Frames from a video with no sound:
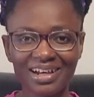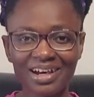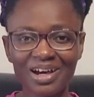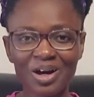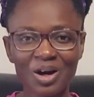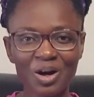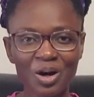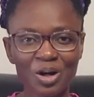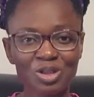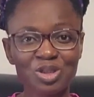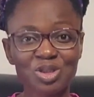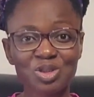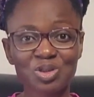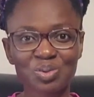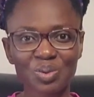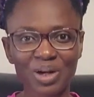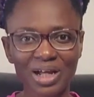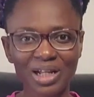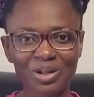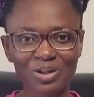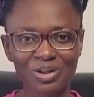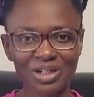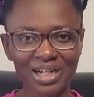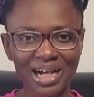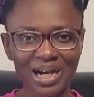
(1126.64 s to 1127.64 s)
or
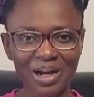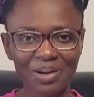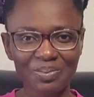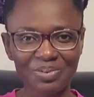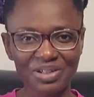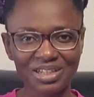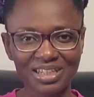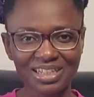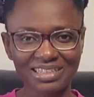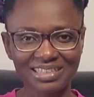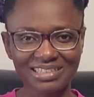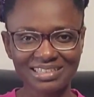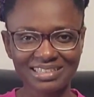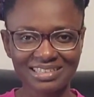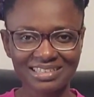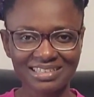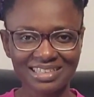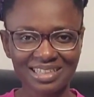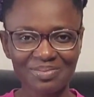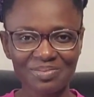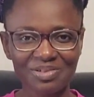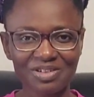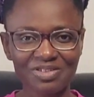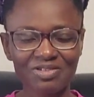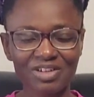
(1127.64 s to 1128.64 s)
swallowed up in the
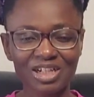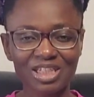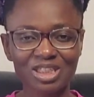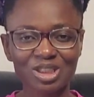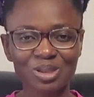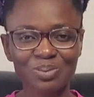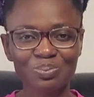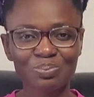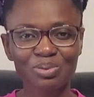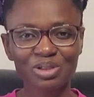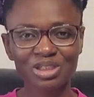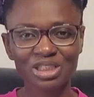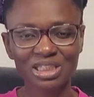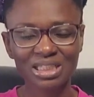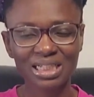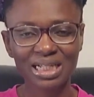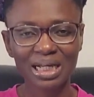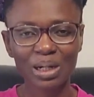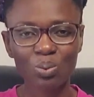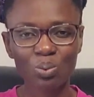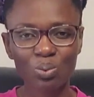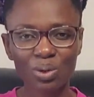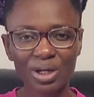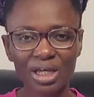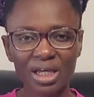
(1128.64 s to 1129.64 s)
system, if I should put it
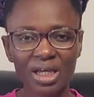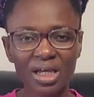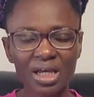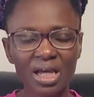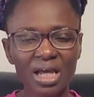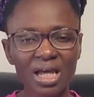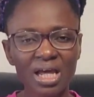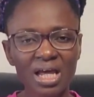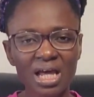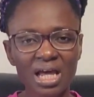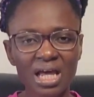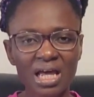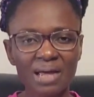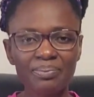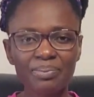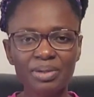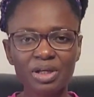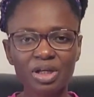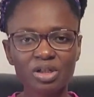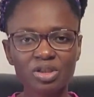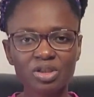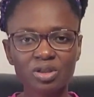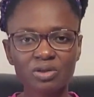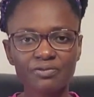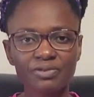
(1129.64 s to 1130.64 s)
that way. And
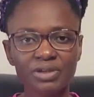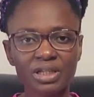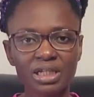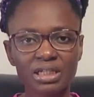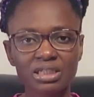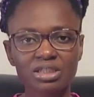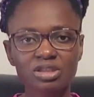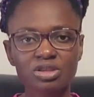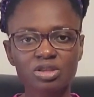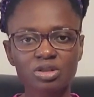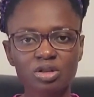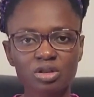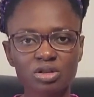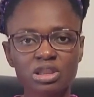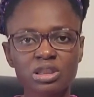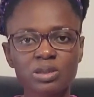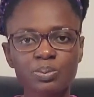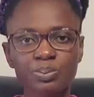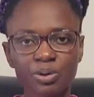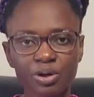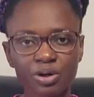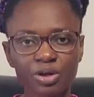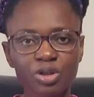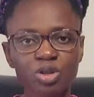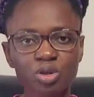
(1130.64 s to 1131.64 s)
because of this, your
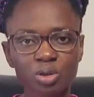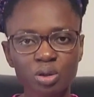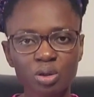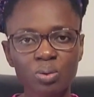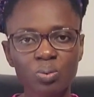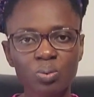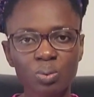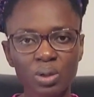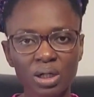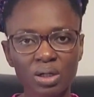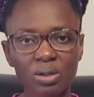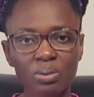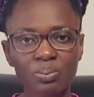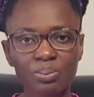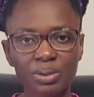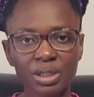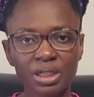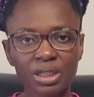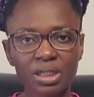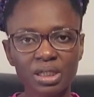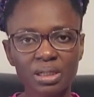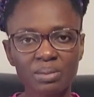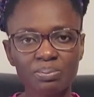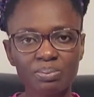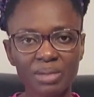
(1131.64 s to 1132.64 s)
spiritual
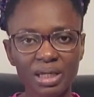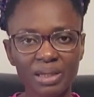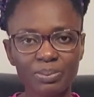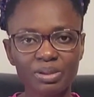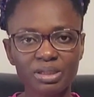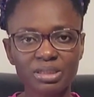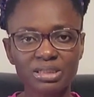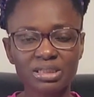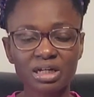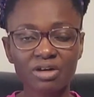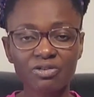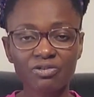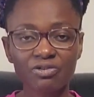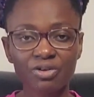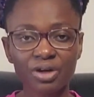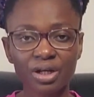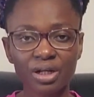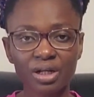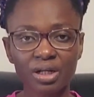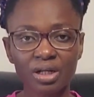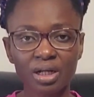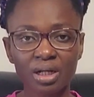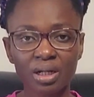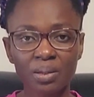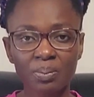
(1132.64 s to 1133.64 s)
well-being may be suffering.
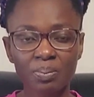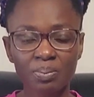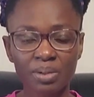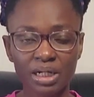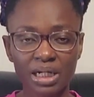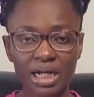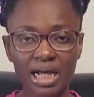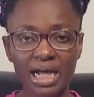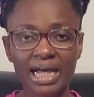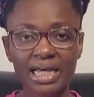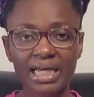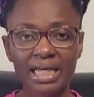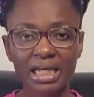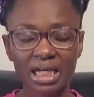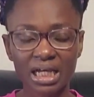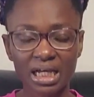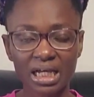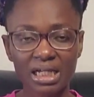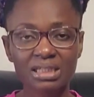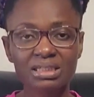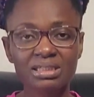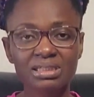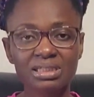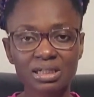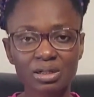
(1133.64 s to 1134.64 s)
But I
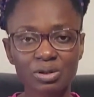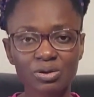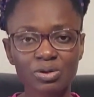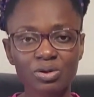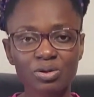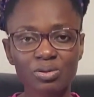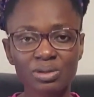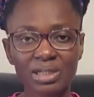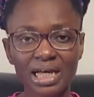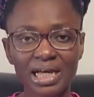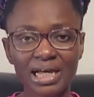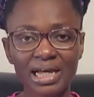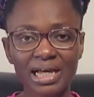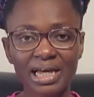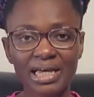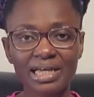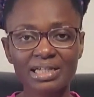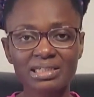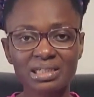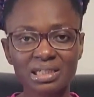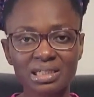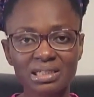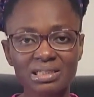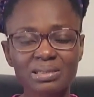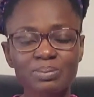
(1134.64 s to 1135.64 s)
can't tell you that it
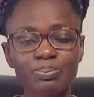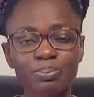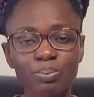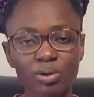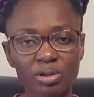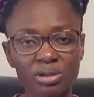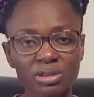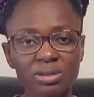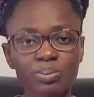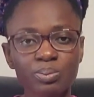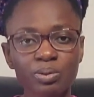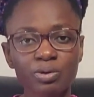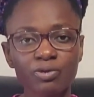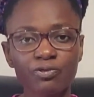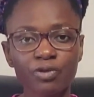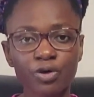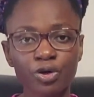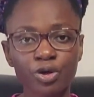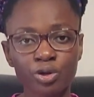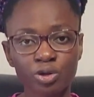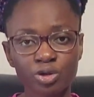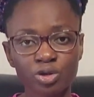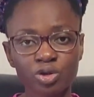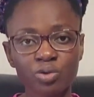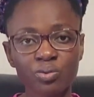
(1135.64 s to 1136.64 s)
is possible for
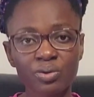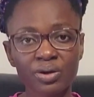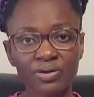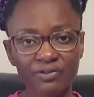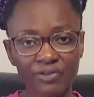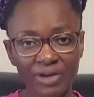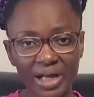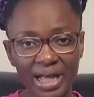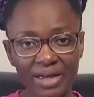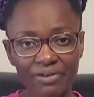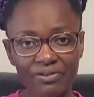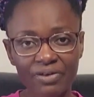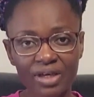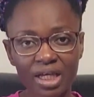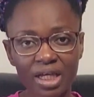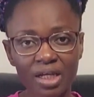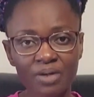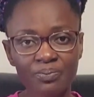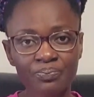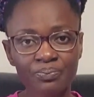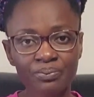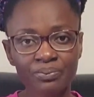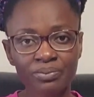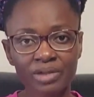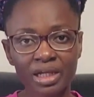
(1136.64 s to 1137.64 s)
you to revive it,
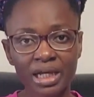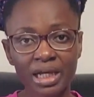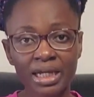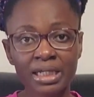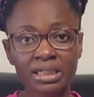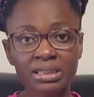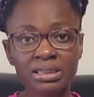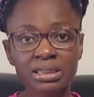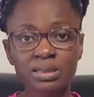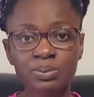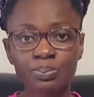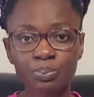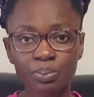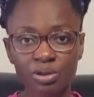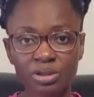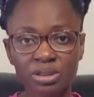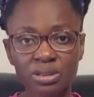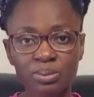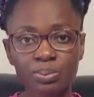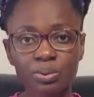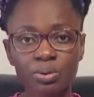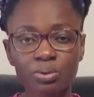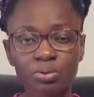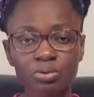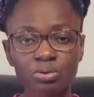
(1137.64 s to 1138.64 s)
and it is
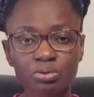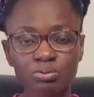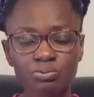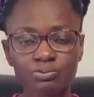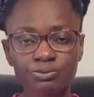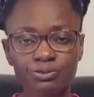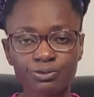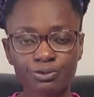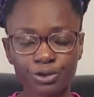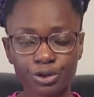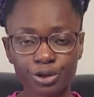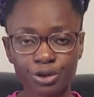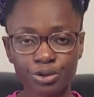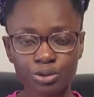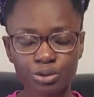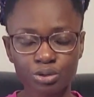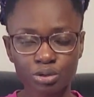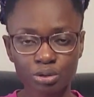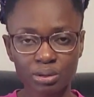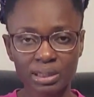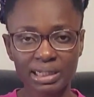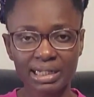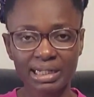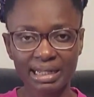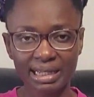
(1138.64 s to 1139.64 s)
possible for you
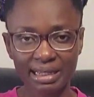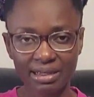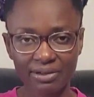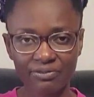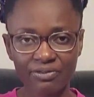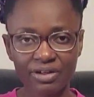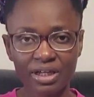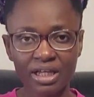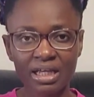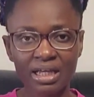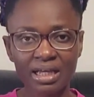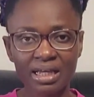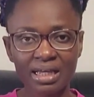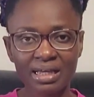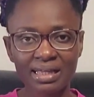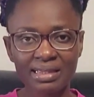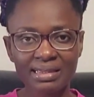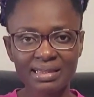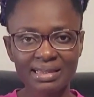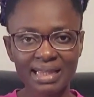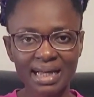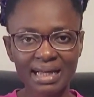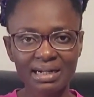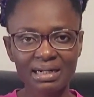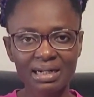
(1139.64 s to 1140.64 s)
to live
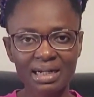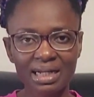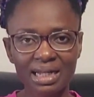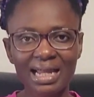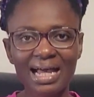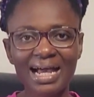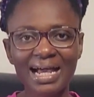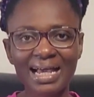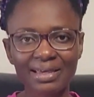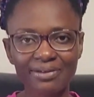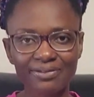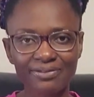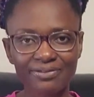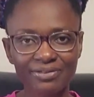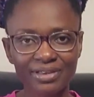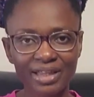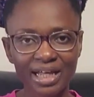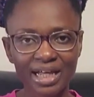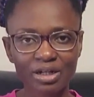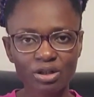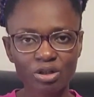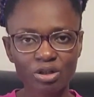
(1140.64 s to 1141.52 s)
that life that